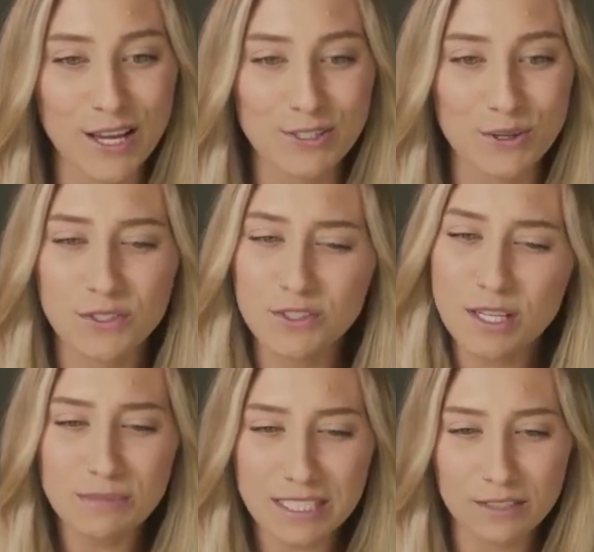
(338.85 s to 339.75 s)
So there's
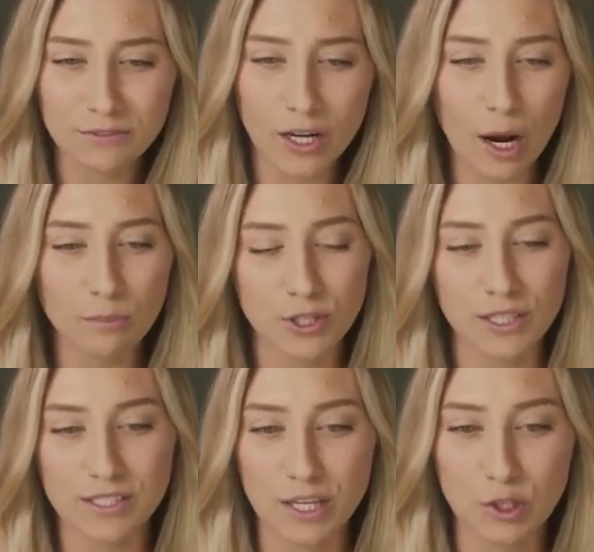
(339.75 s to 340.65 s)
going to be different
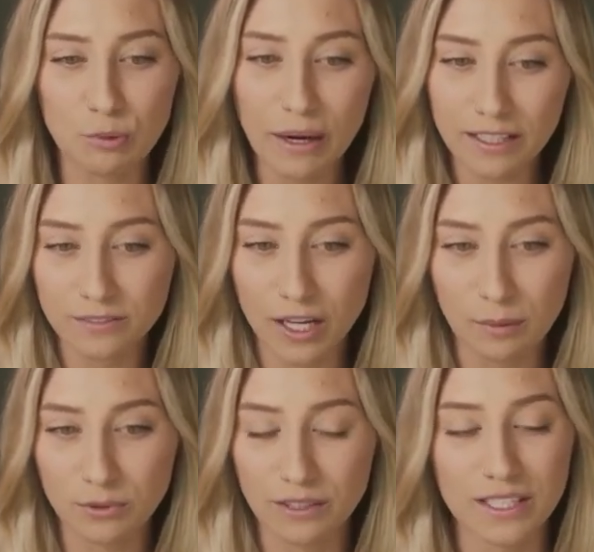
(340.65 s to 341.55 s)
options that you might have
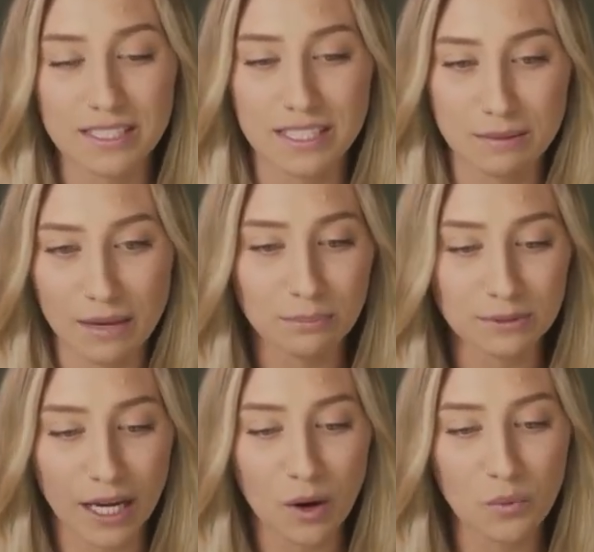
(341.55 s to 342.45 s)
not previously
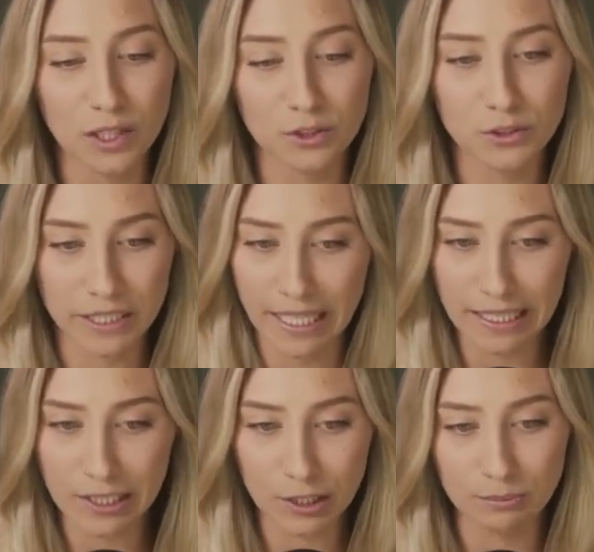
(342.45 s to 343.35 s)
mapped out when
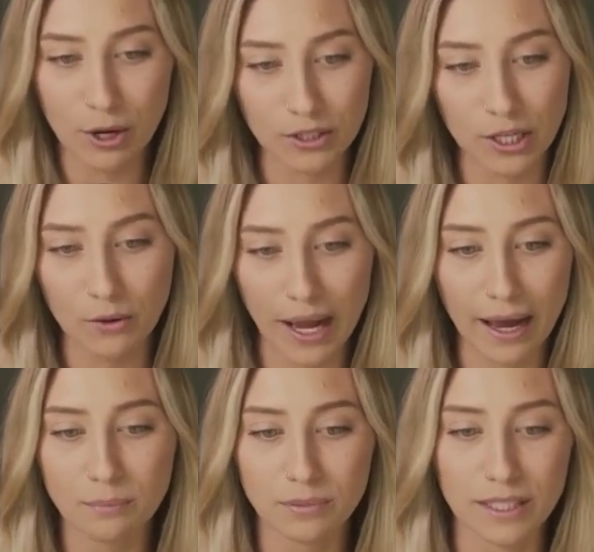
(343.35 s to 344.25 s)
creating your Podio
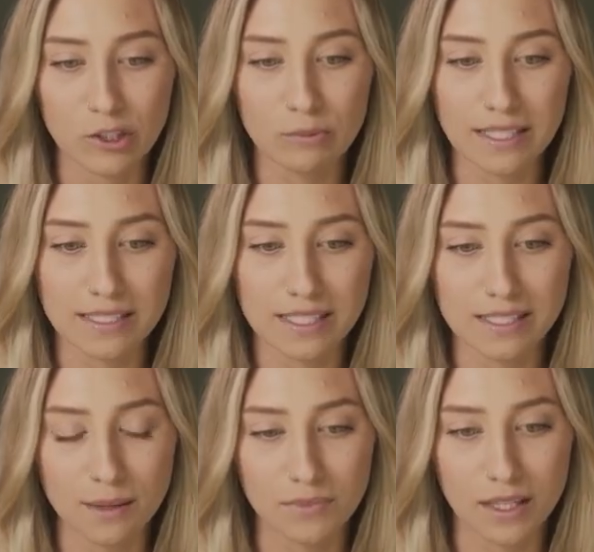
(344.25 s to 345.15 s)
app. Like you might see
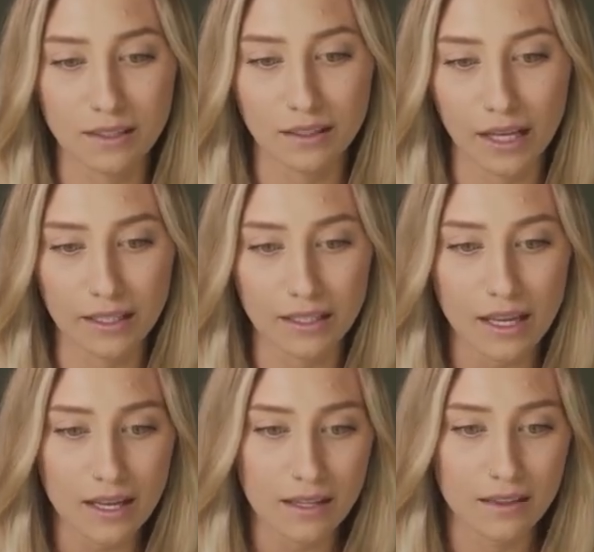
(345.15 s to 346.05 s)
something like
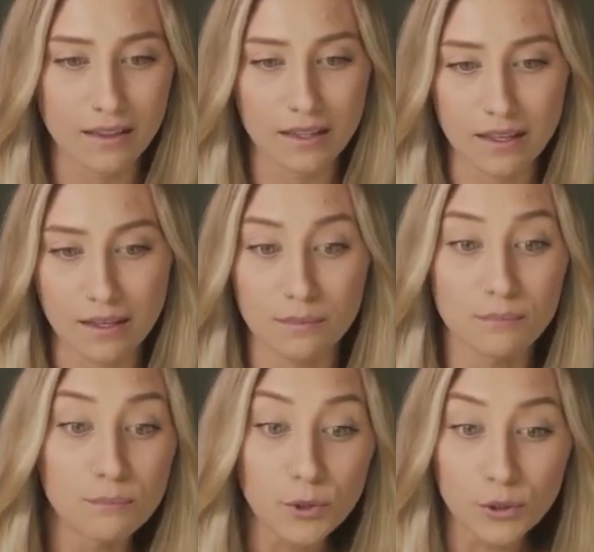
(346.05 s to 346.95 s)
the
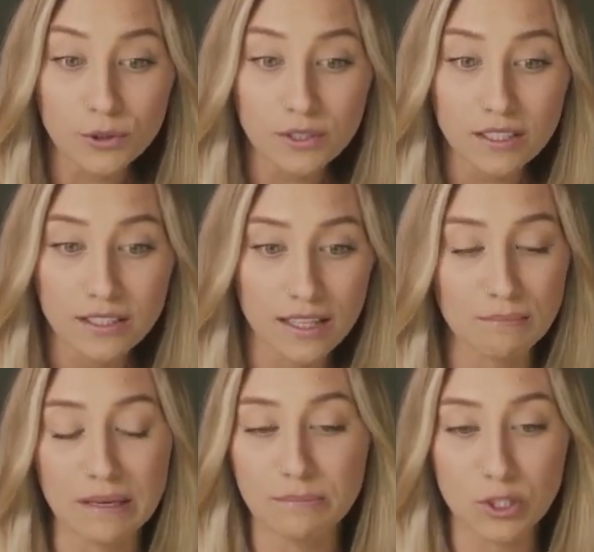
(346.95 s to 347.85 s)
mood
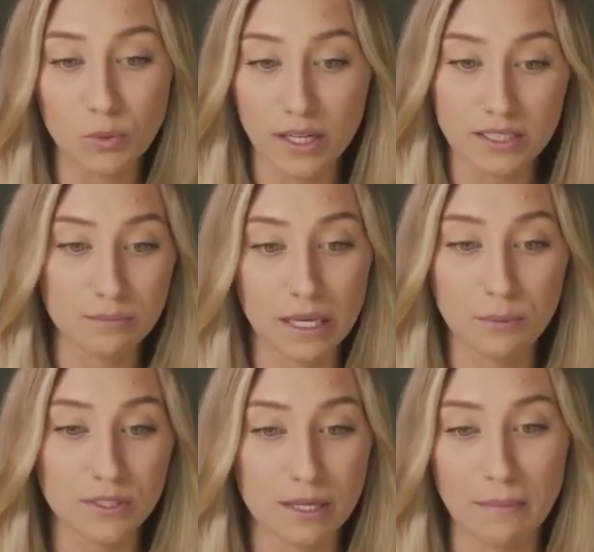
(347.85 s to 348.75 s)
that maybe you want to be
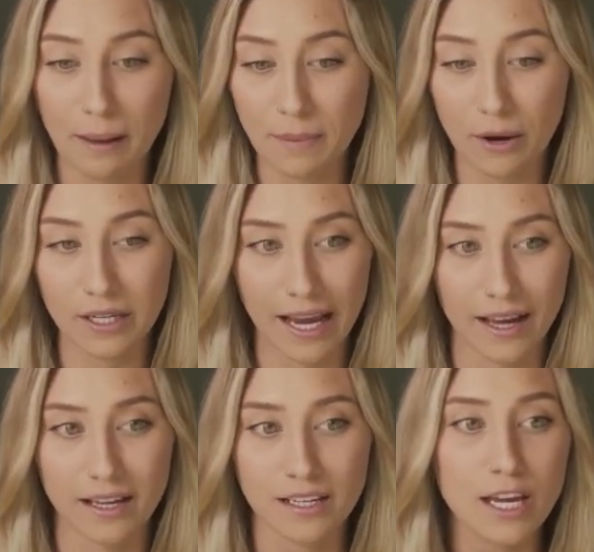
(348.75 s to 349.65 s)
able to map out and
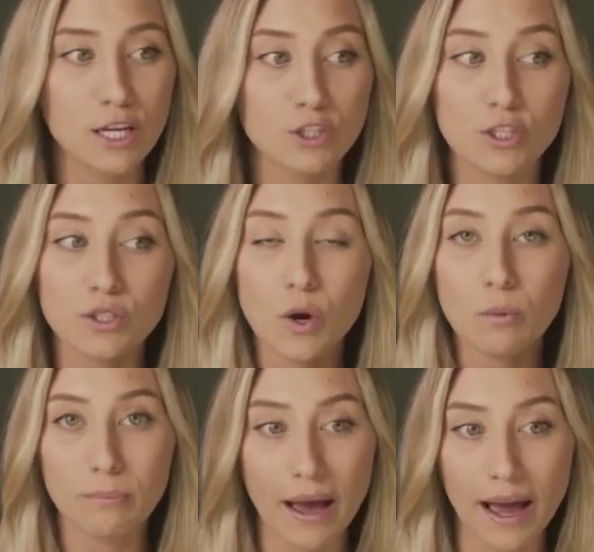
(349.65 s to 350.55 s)
add. Just go
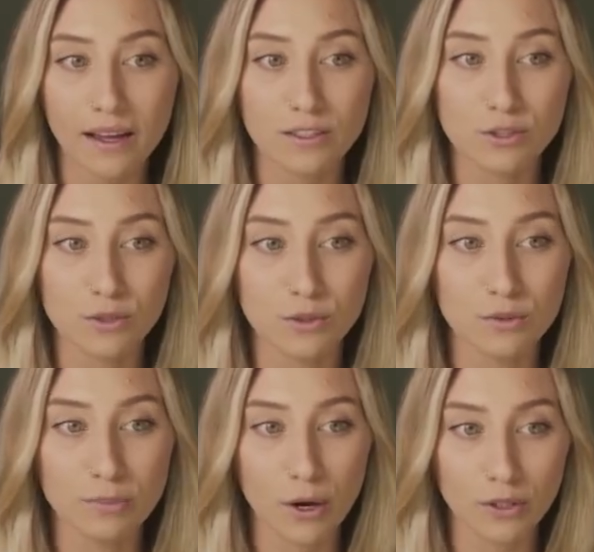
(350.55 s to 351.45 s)
back
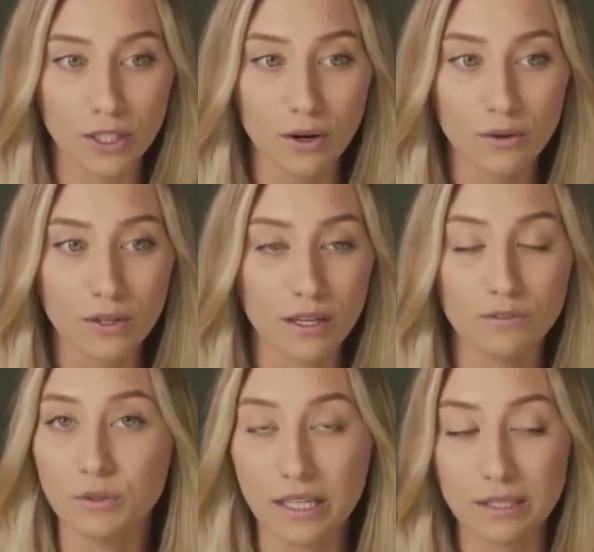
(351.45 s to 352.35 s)
to Podio
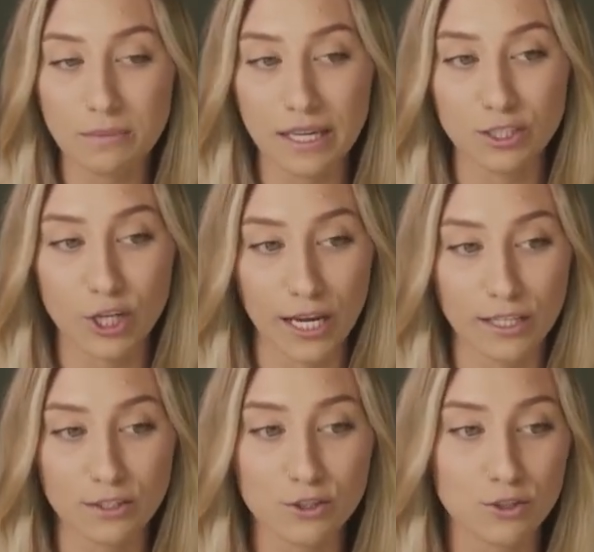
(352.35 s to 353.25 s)
if you need to make a
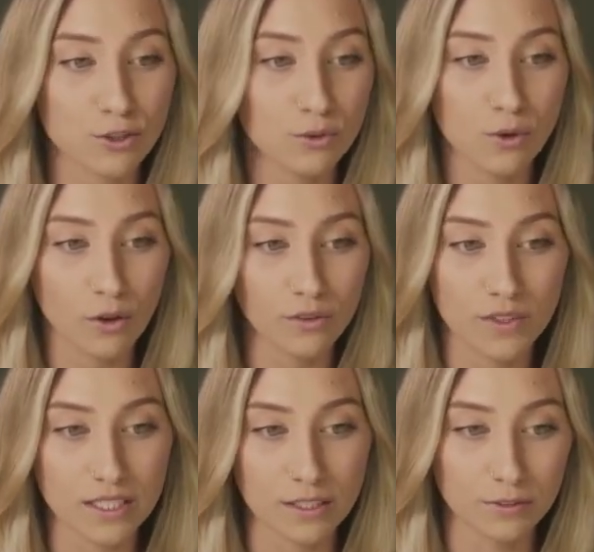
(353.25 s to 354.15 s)
change to all of
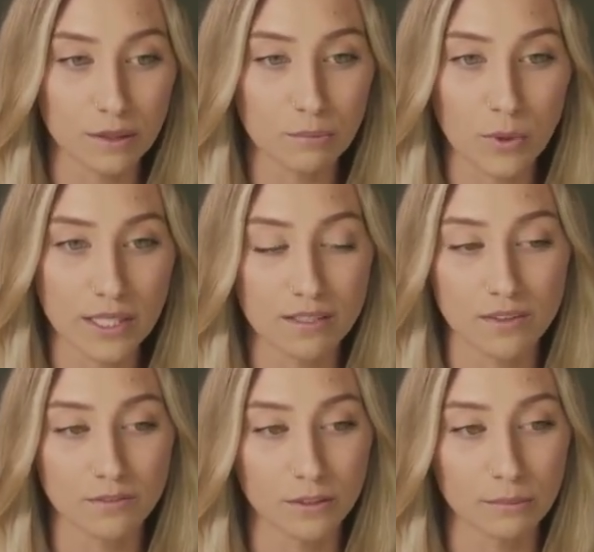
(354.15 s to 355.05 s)
the different points of
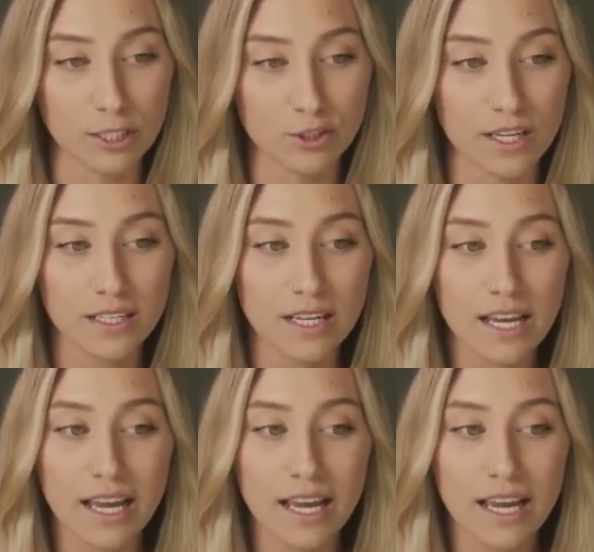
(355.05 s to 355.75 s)
information.